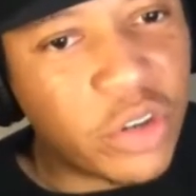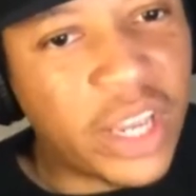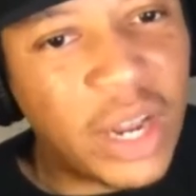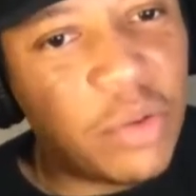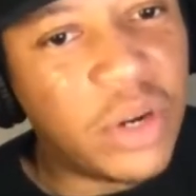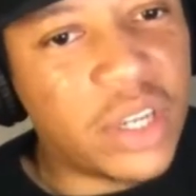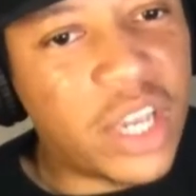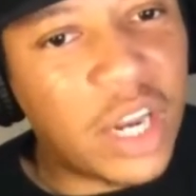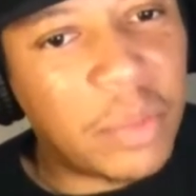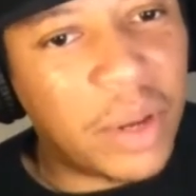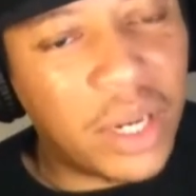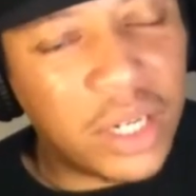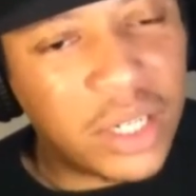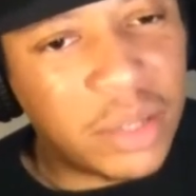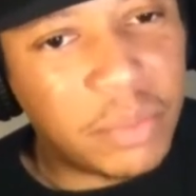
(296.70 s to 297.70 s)
Okay, they wouldn't care
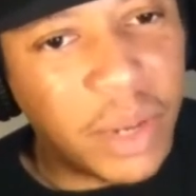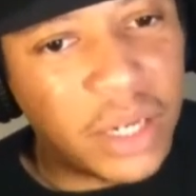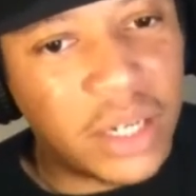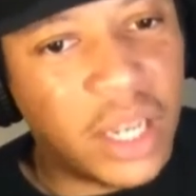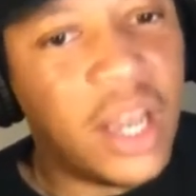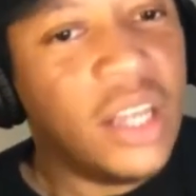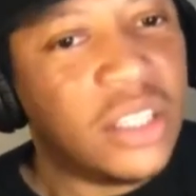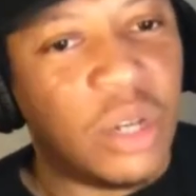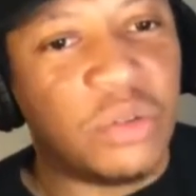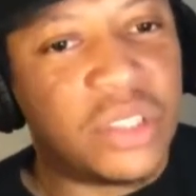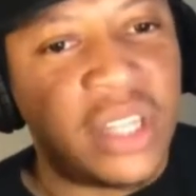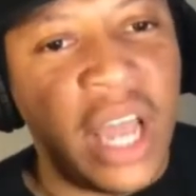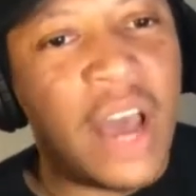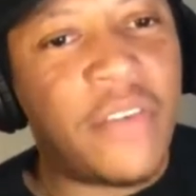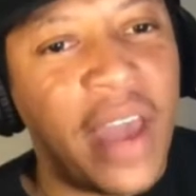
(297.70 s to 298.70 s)
about it. about that. So
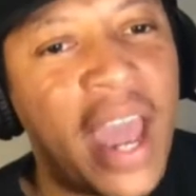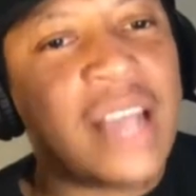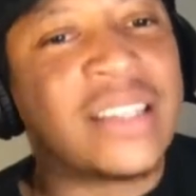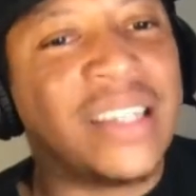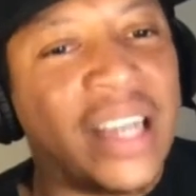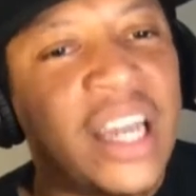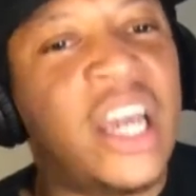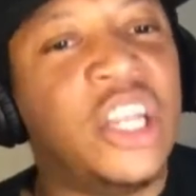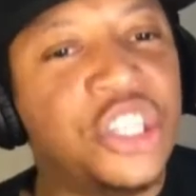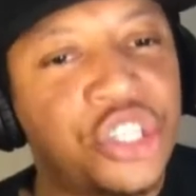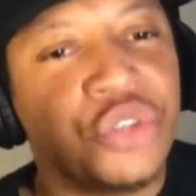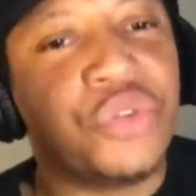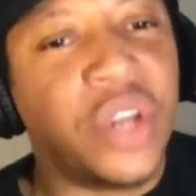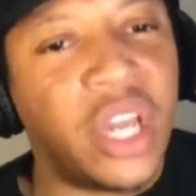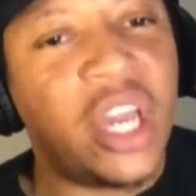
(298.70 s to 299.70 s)
Steph has an
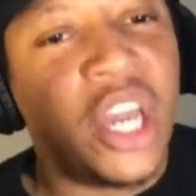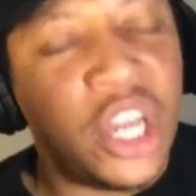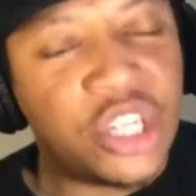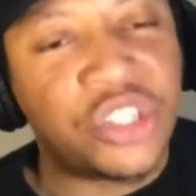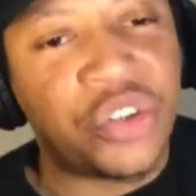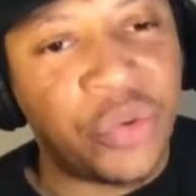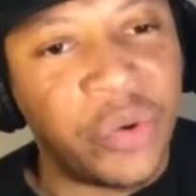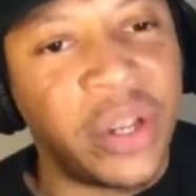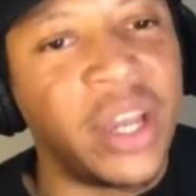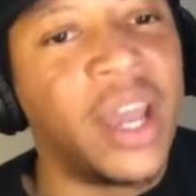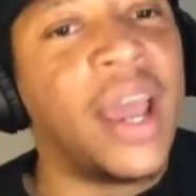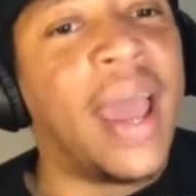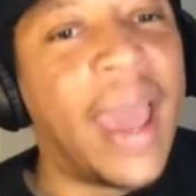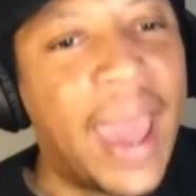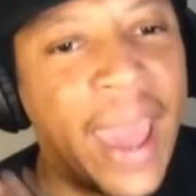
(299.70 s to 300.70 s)
injury history
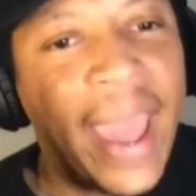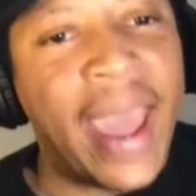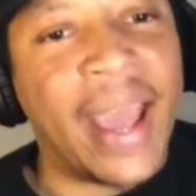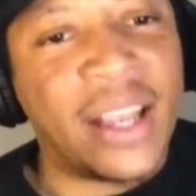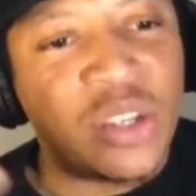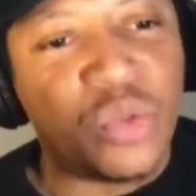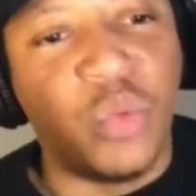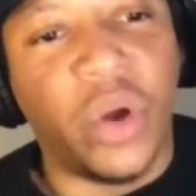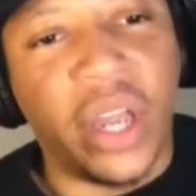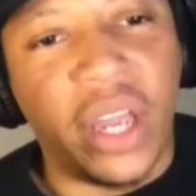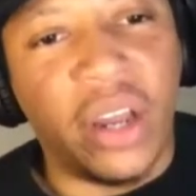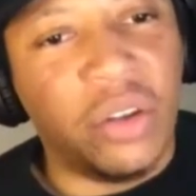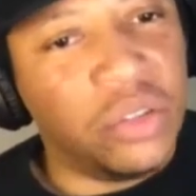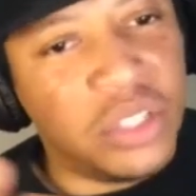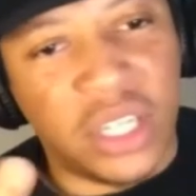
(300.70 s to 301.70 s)
as
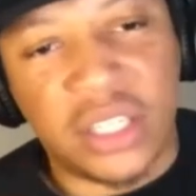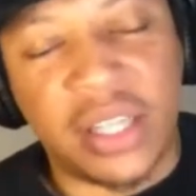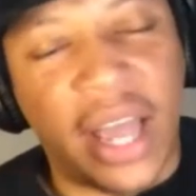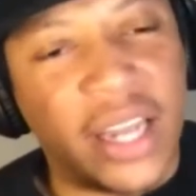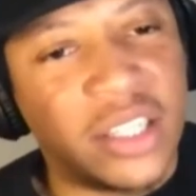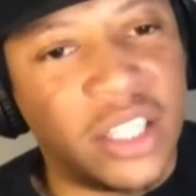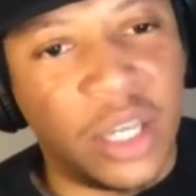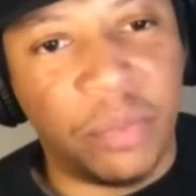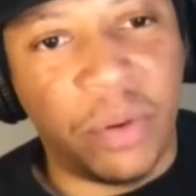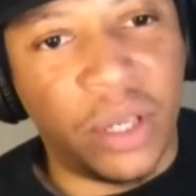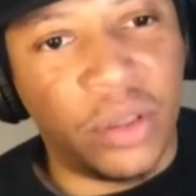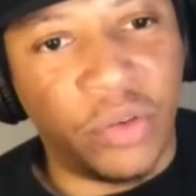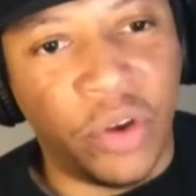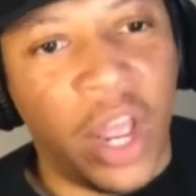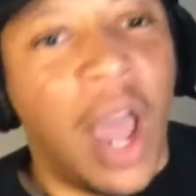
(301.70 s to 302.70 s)
well, just like
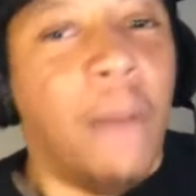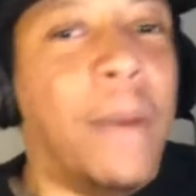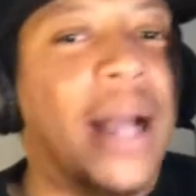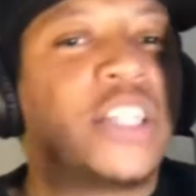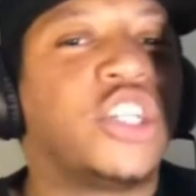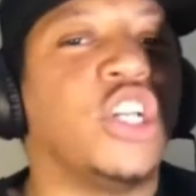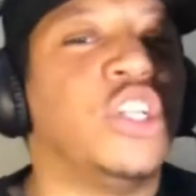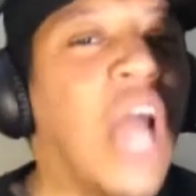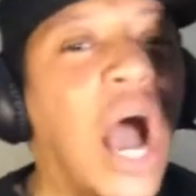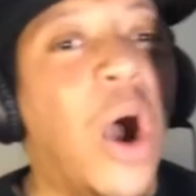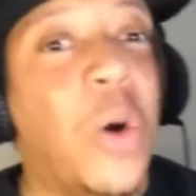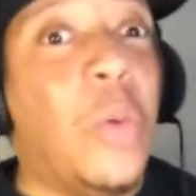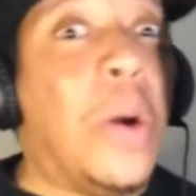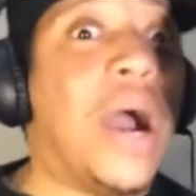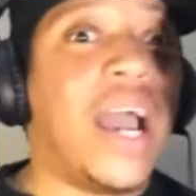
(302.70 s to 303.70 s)
CP3. But you
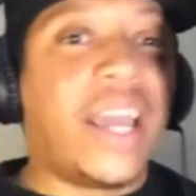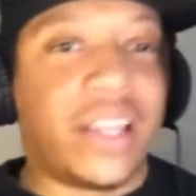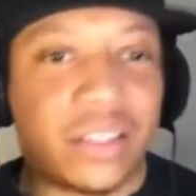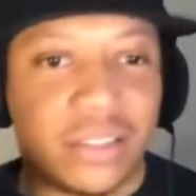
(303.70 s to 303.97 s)
know what?